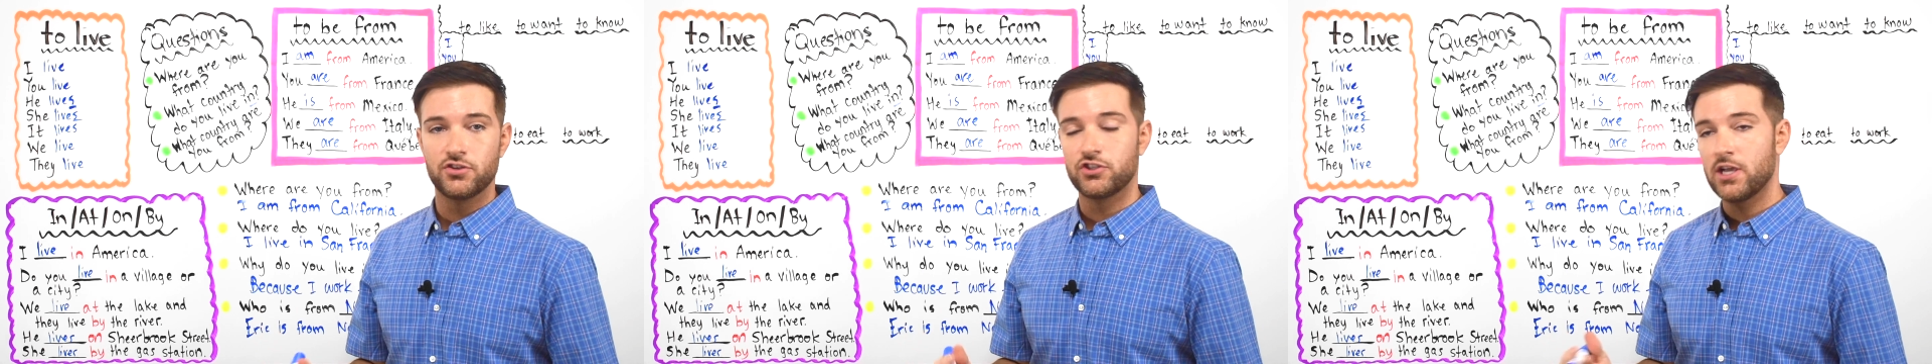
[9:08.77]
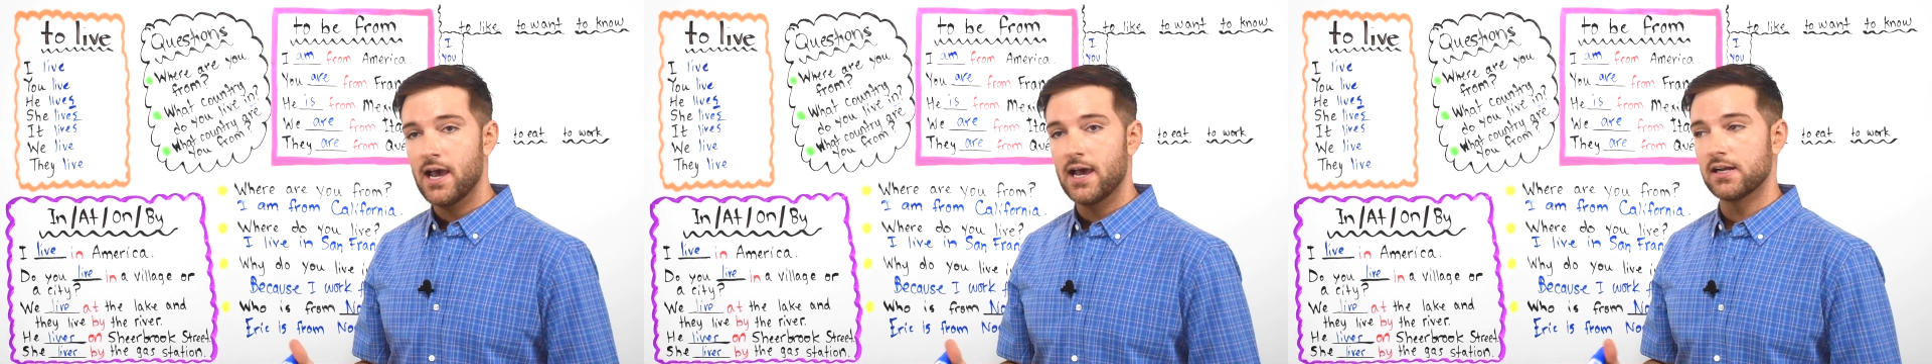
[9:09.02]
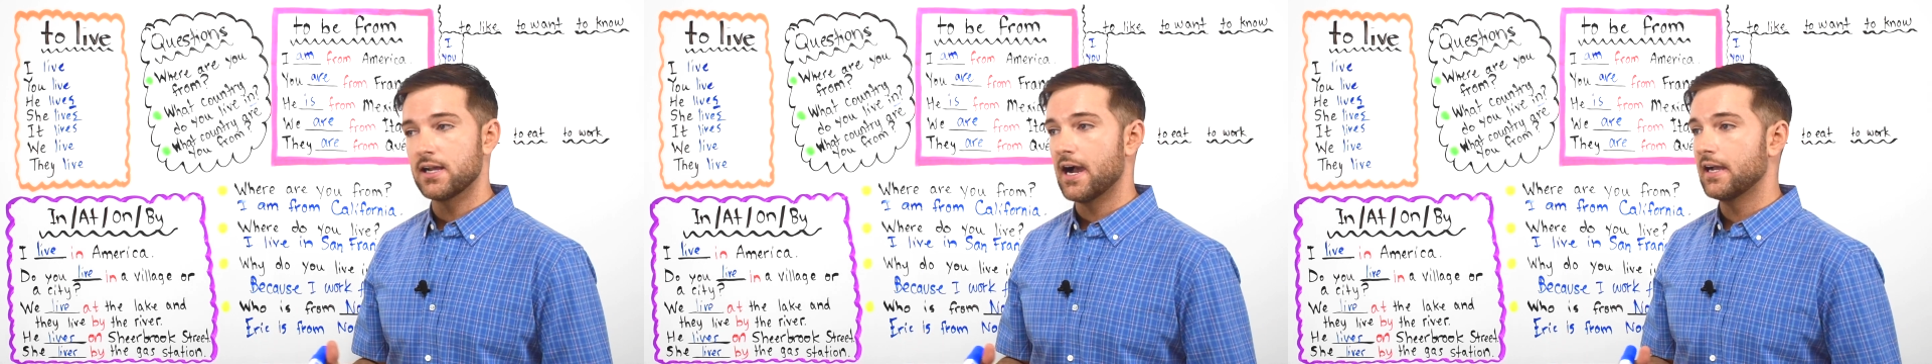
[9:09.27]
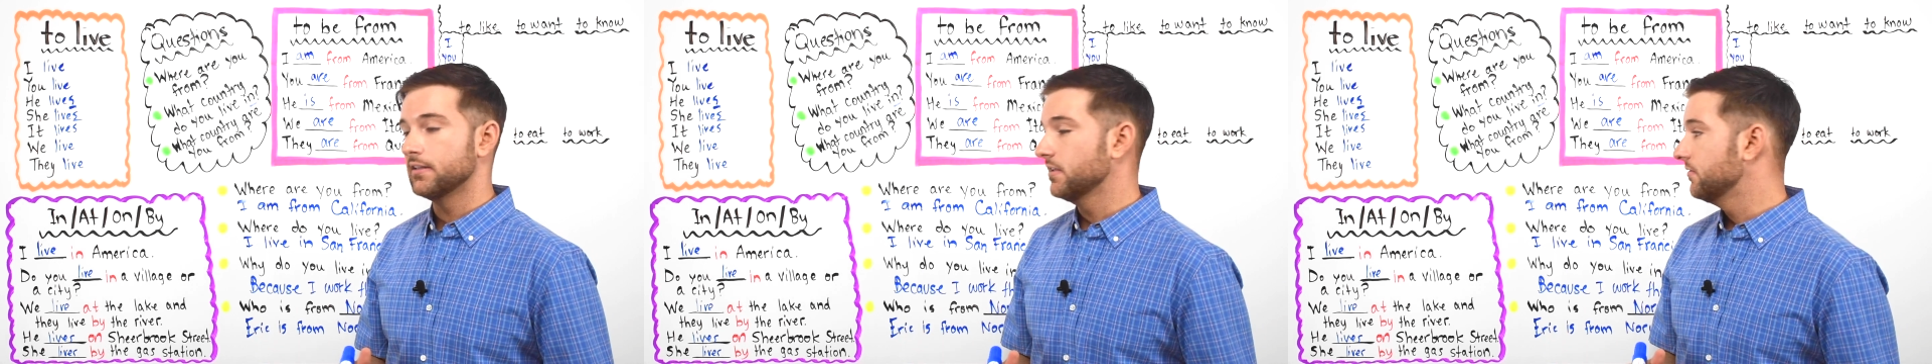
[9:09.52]
Chad,
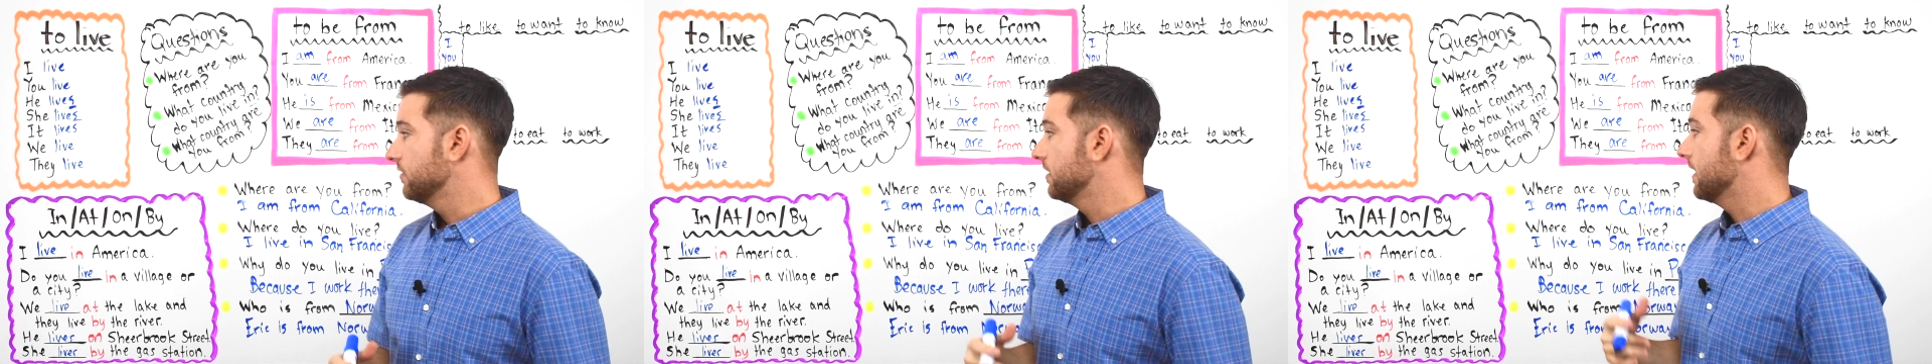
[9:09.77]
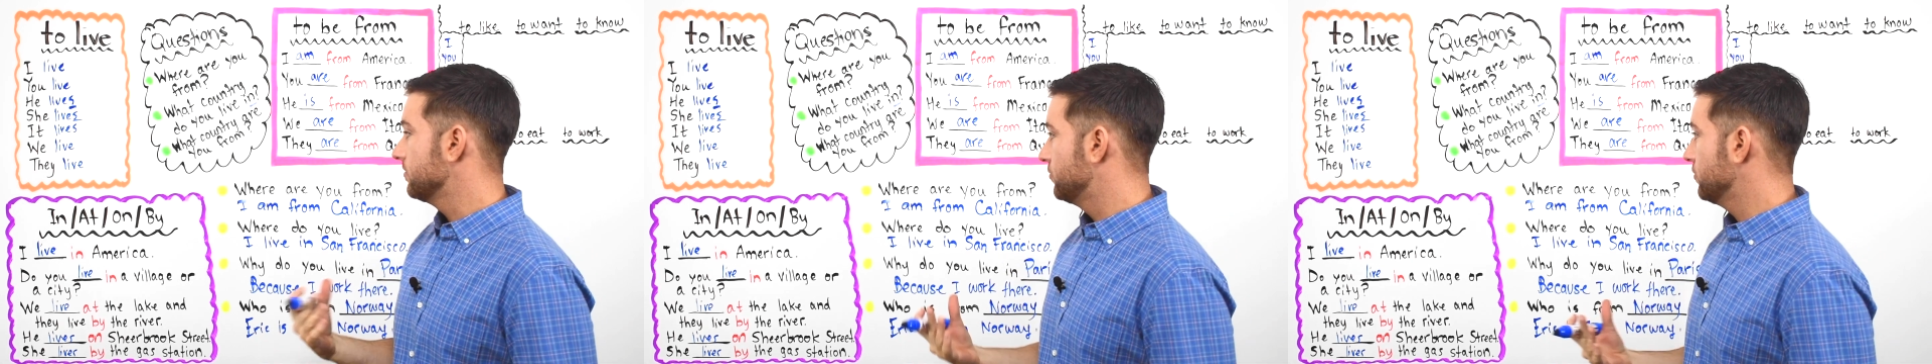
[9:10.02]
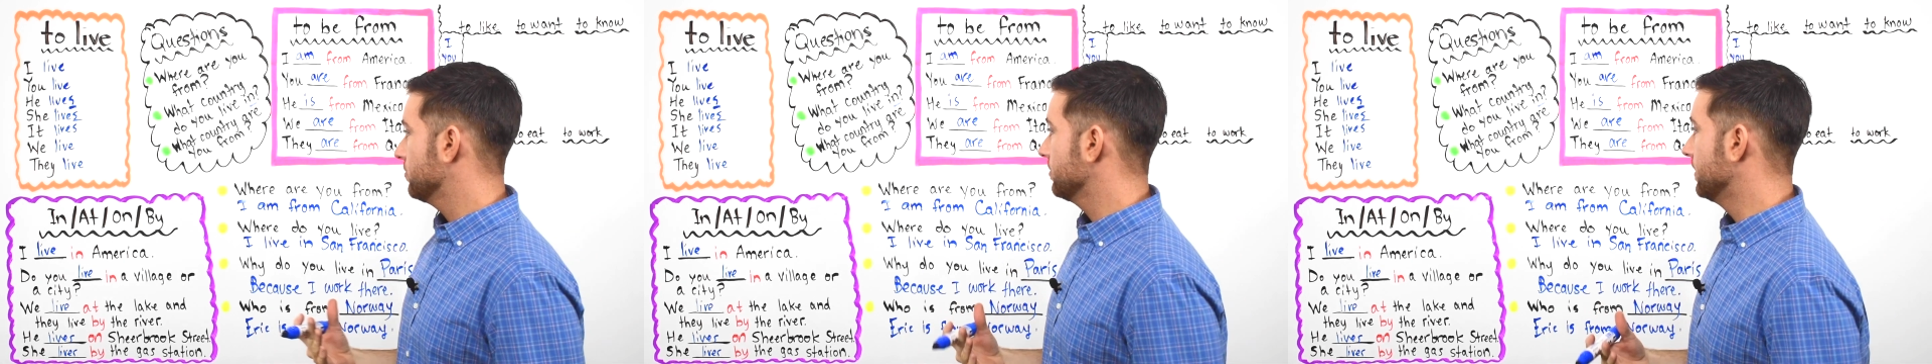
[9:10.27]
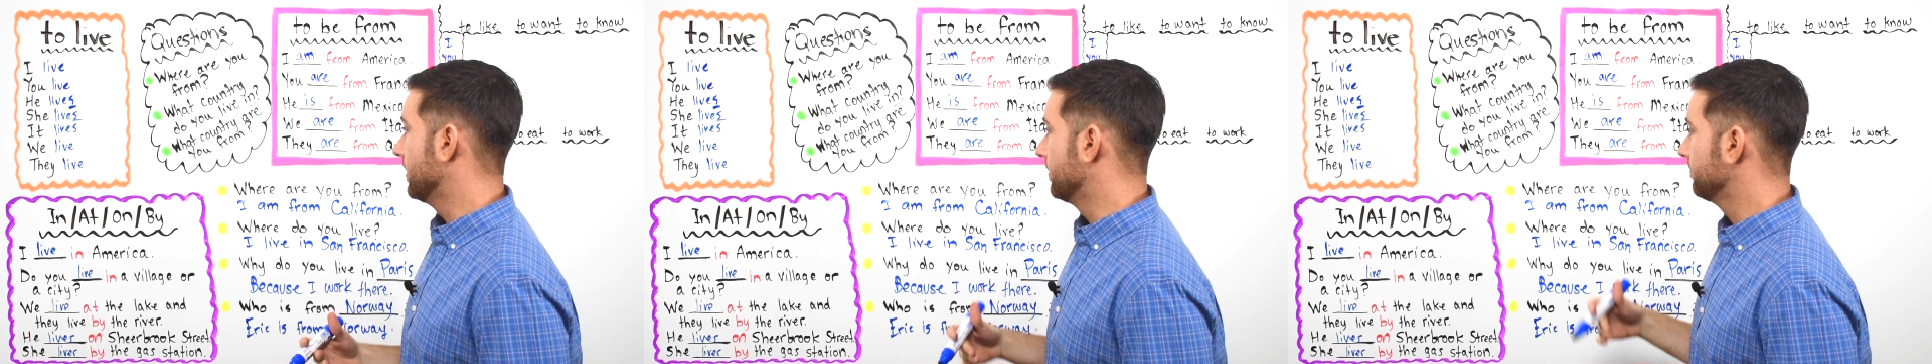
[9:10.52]
I live in
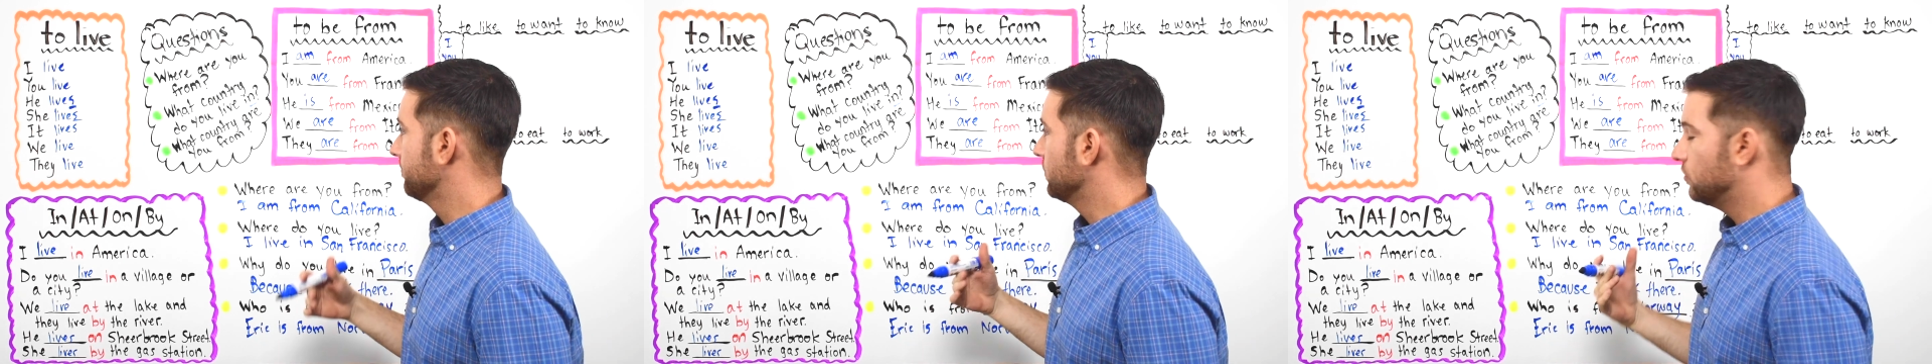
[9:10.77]
Algeria.